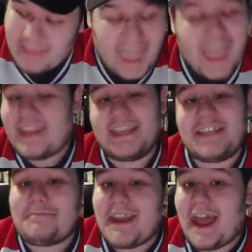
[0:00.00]
and
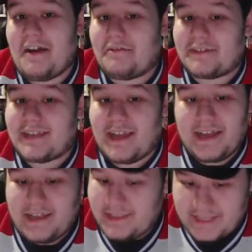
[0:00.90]
he's been out.
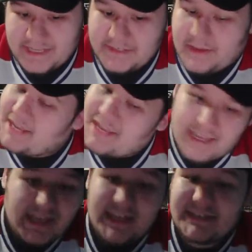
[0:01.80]

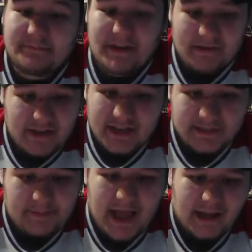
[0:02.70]
He's
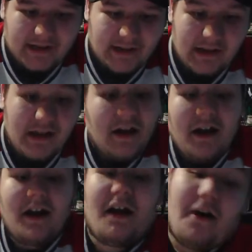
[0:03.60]
back.
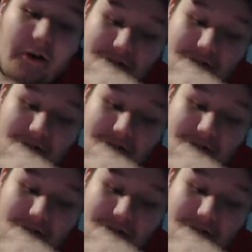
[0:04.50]
Oh